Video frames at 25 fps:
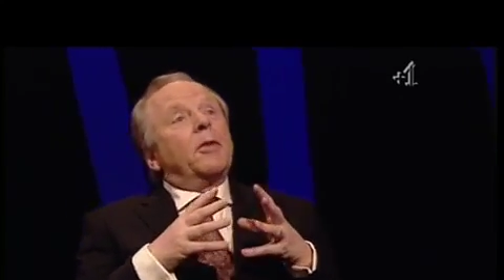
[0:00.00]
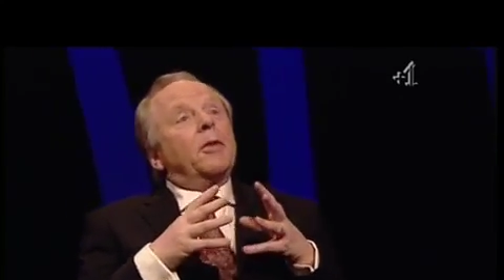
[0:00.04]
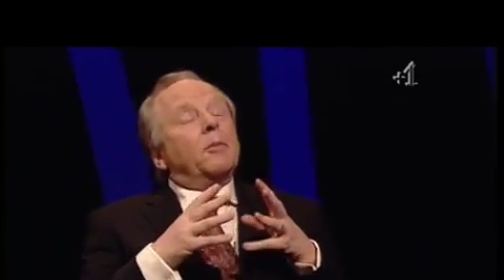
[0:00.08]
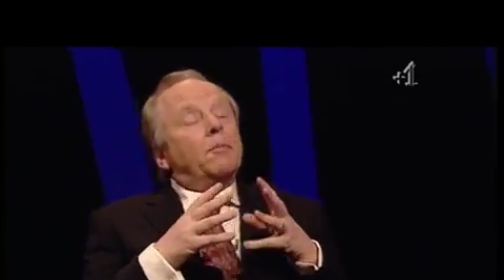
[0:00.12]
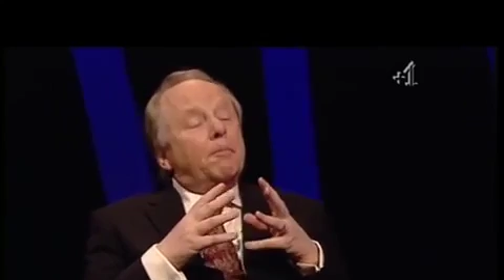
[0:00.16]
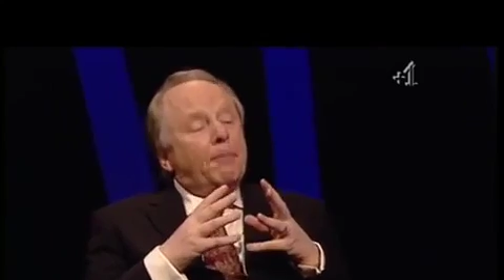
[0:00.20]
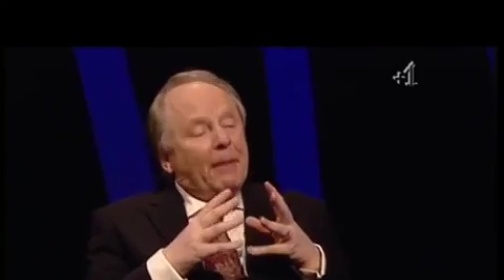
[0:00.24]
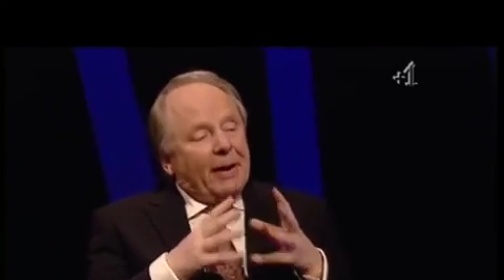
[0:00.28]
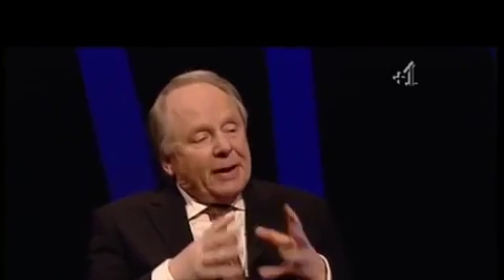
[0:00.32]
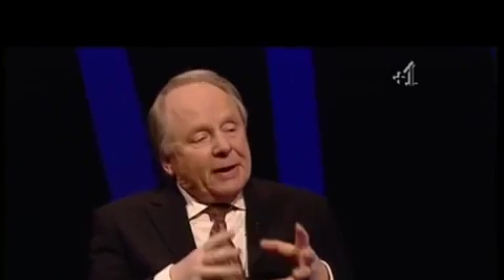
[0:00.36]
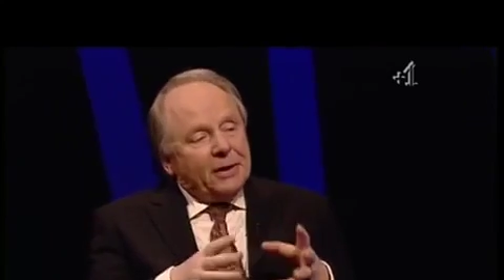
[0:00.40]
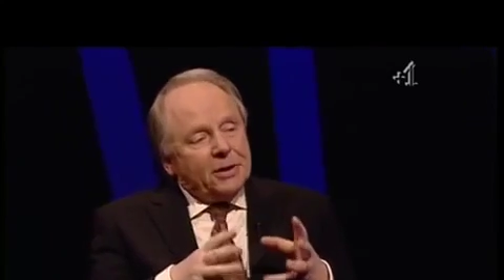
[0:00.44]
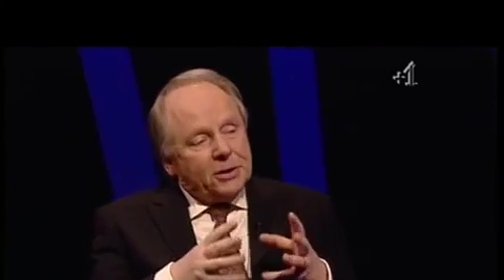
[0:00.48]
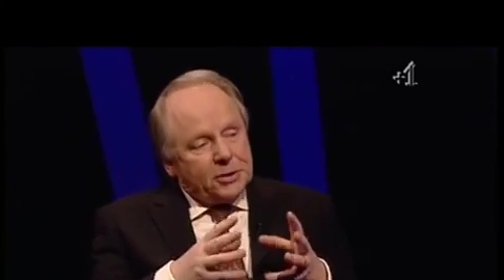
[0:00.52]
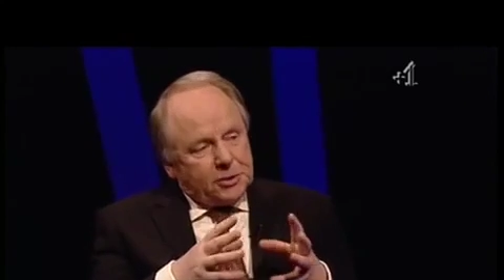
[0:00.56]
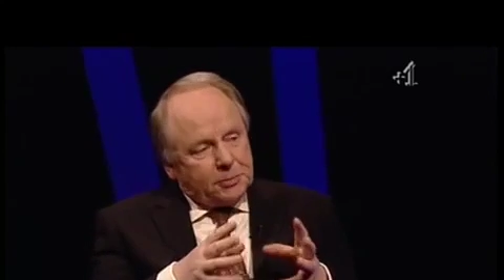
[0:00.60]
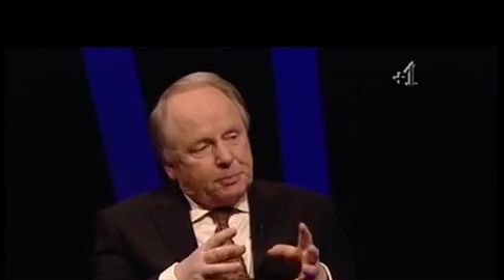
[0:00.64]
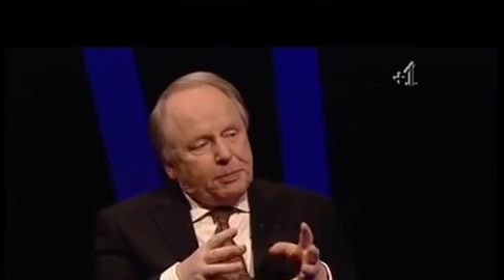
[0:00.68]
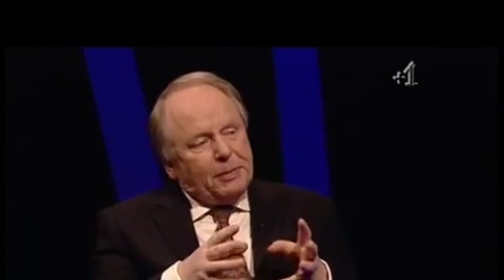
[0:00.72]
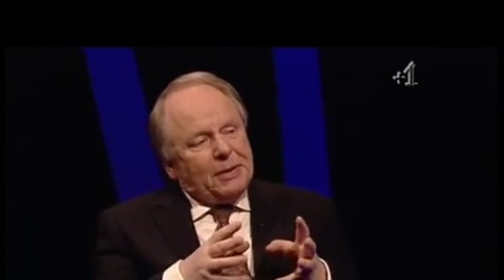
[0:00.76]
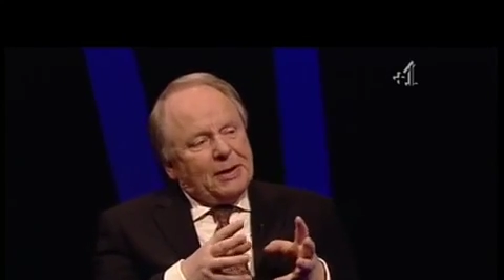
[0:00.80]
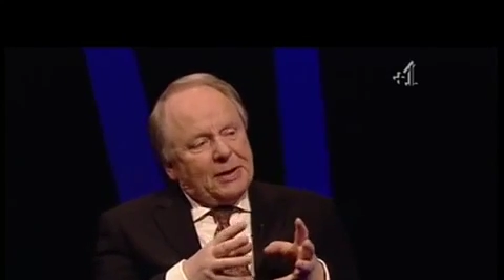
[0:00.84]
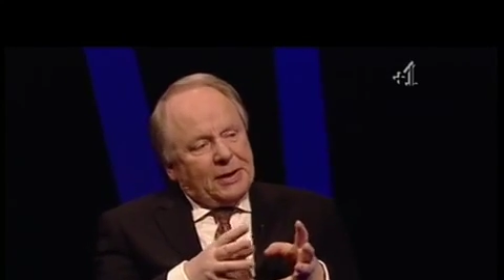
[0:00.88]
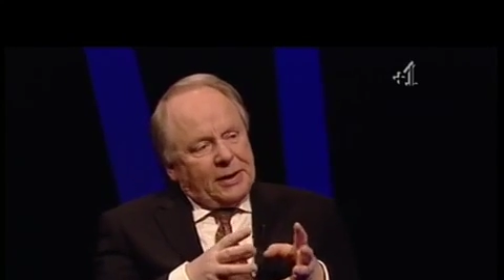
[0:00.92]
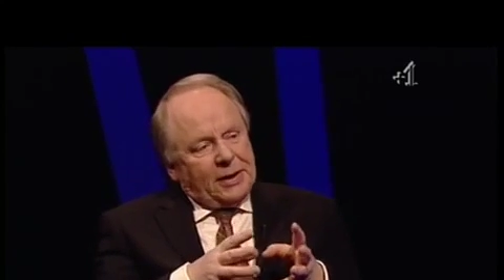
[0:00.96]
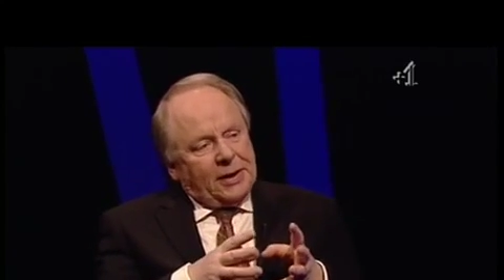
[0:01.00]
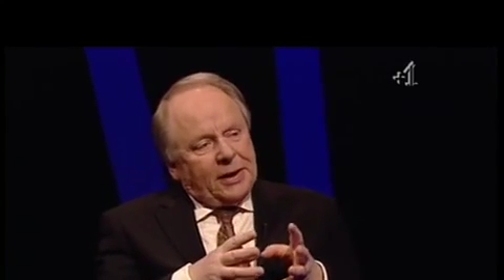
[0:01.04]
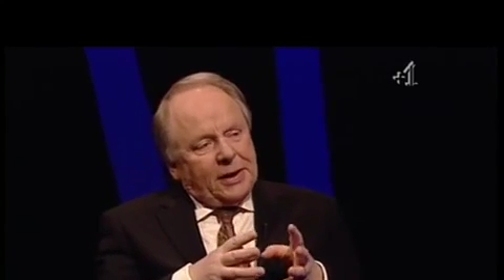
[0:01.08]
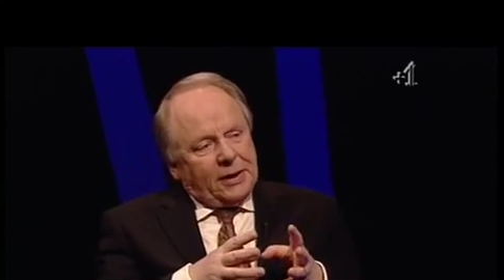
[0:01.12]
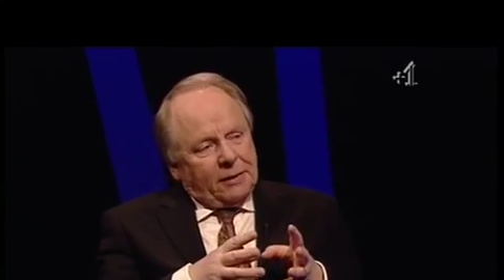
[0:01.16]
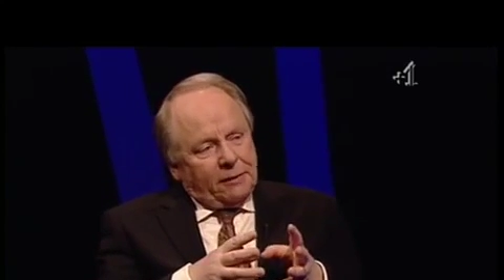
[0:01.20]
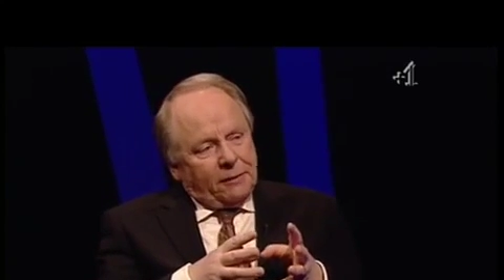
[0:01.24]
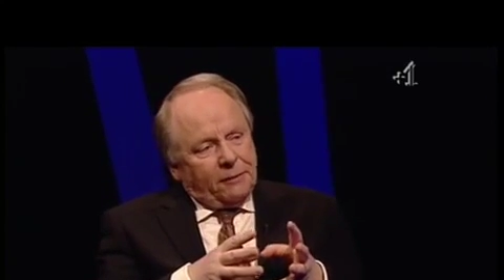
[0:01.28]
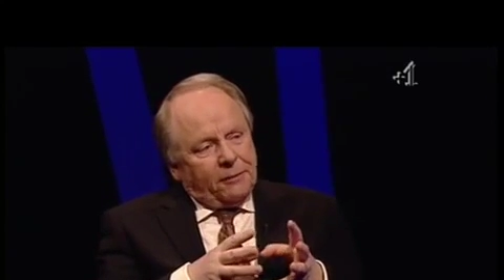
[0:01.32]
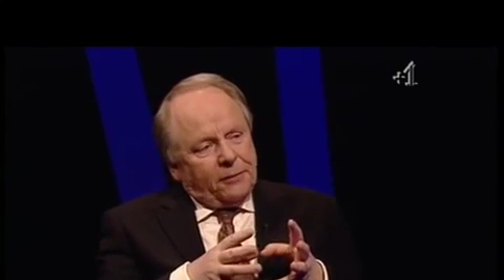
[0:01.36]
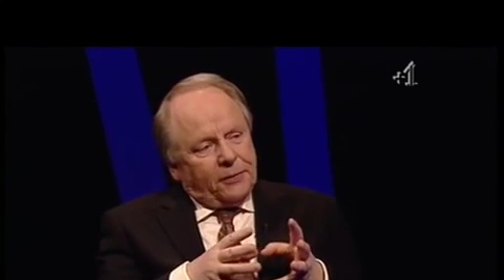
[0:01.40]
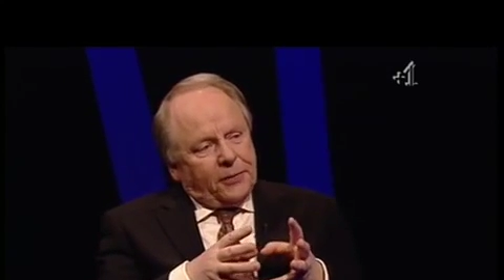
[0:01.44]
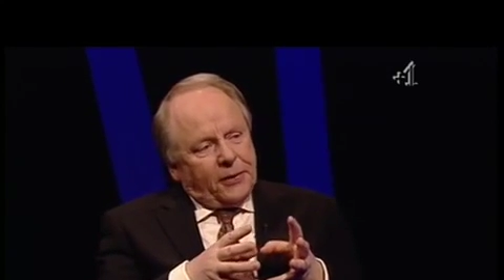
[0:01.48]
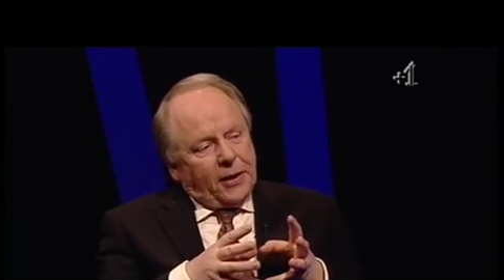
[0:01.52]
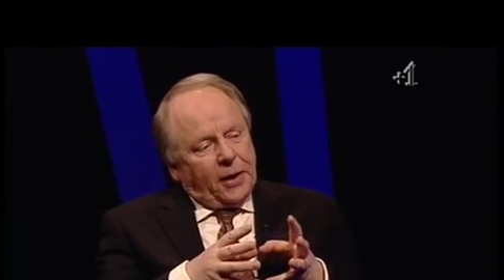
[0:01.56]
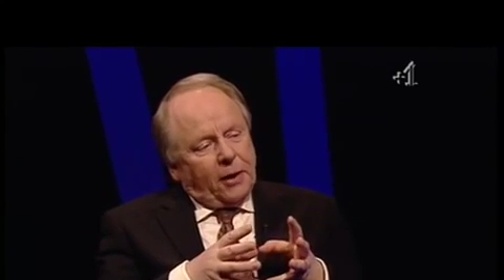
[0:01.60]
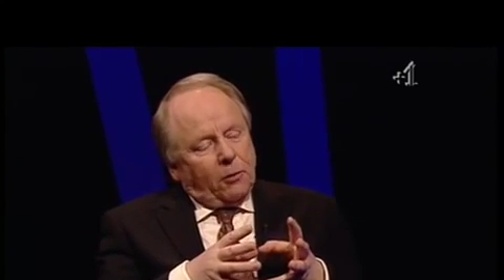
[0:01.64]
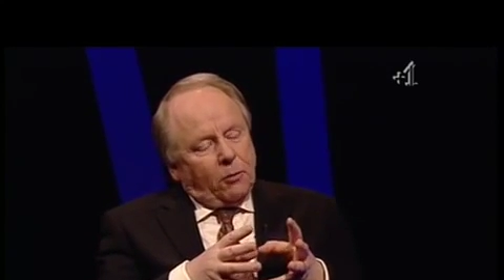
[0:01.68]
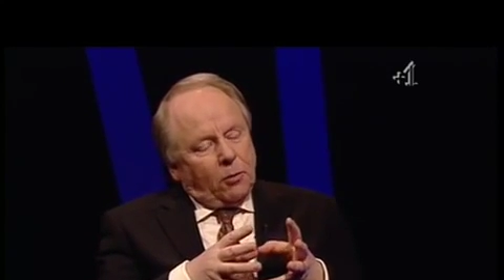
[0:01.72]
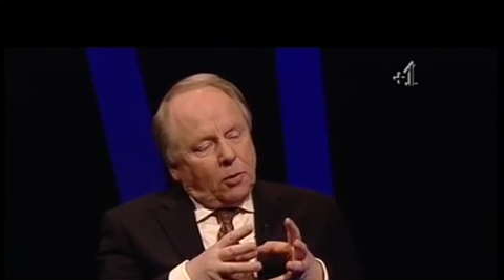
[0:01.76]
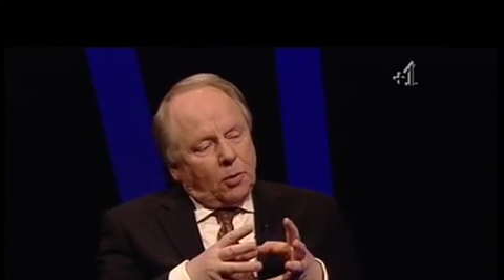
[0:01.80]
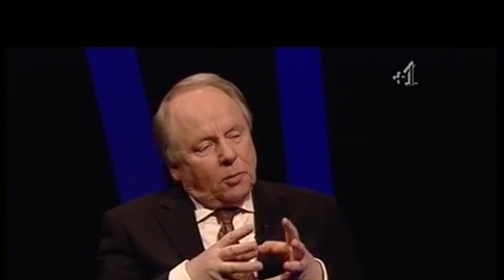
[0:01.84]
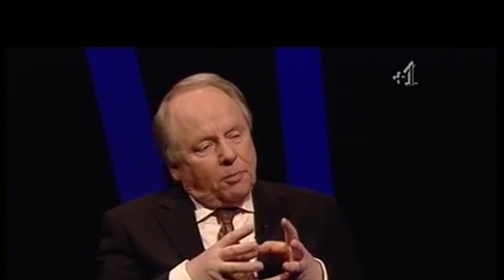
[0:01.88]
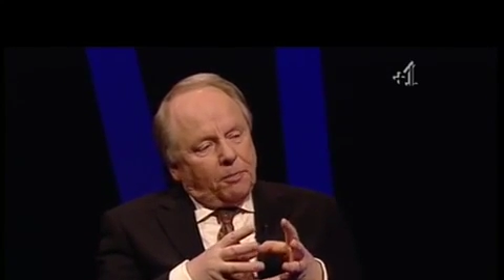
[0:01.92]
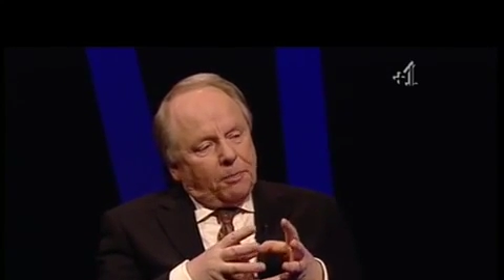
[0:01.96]
the banks believe
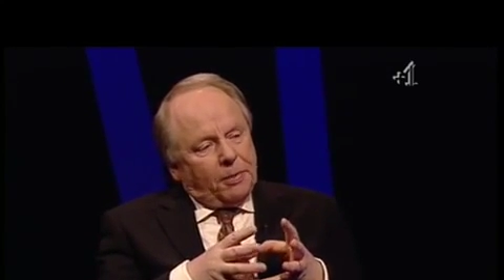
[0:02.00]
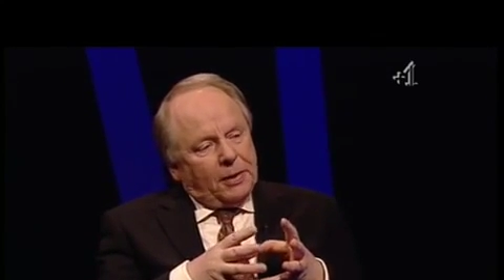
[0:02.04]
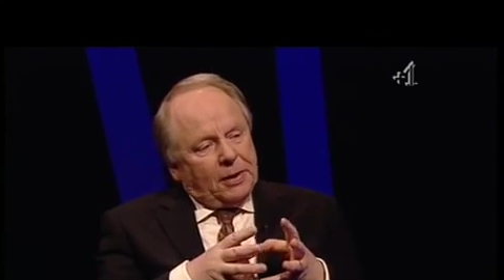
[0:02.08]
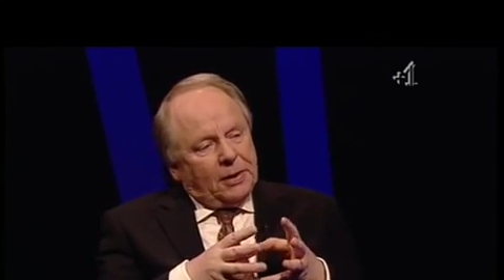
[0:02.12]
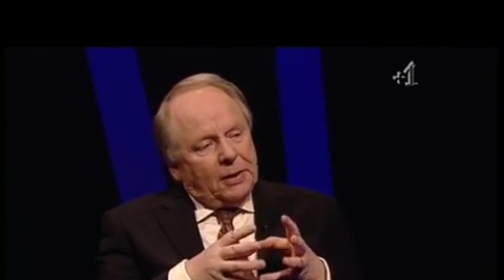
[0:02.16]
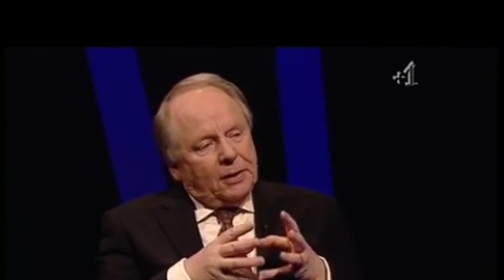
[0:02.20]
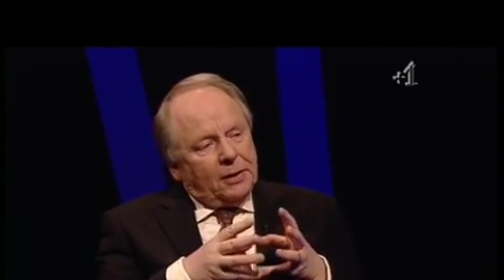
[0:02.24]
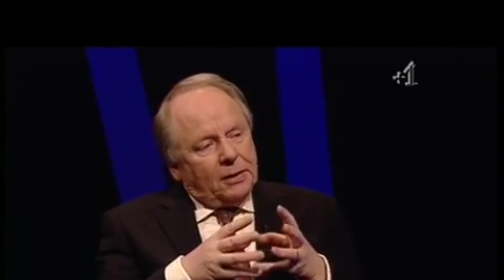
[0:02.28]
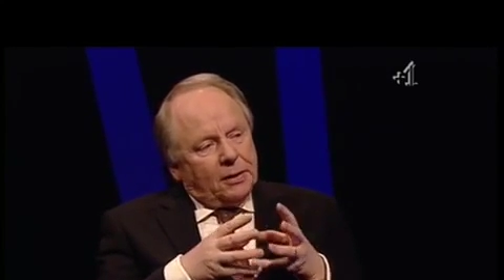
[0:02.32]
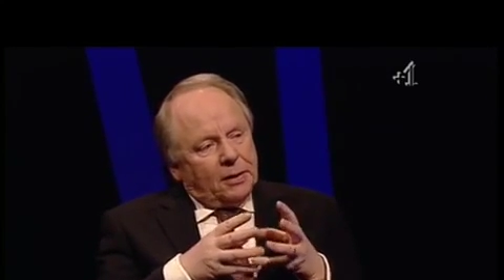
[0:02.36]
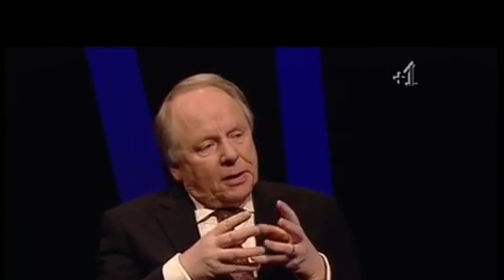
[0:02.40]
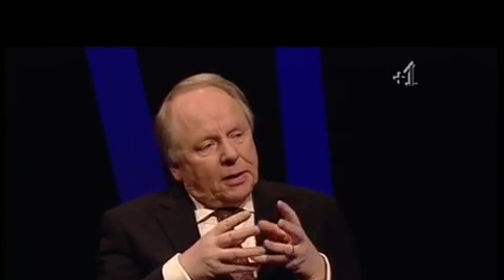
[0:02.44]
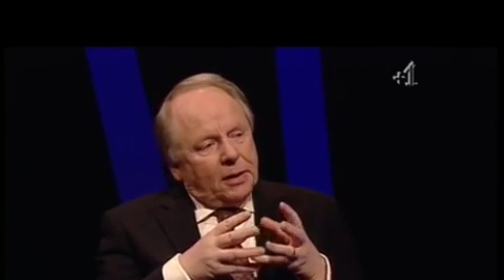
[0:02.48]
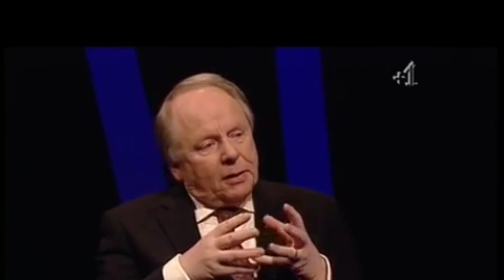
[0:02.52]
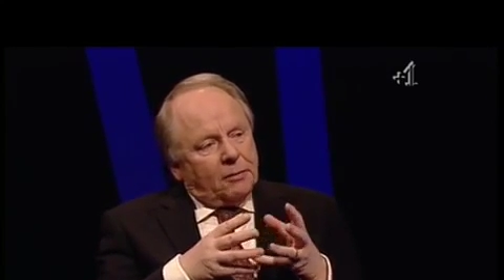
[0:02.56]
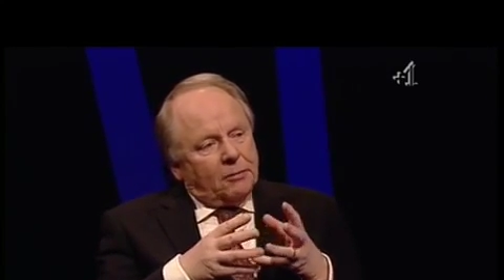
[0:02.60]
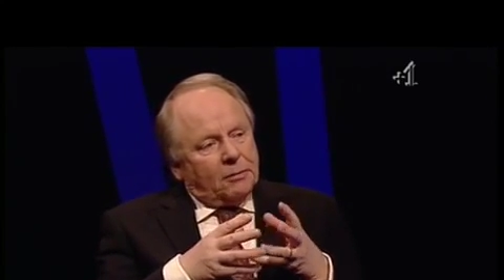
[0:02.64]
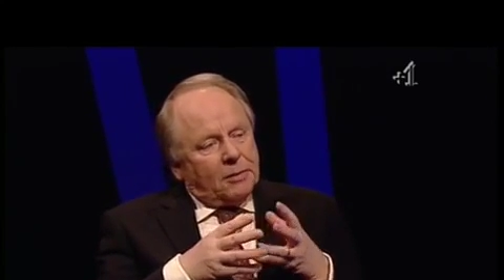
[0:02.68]
they would be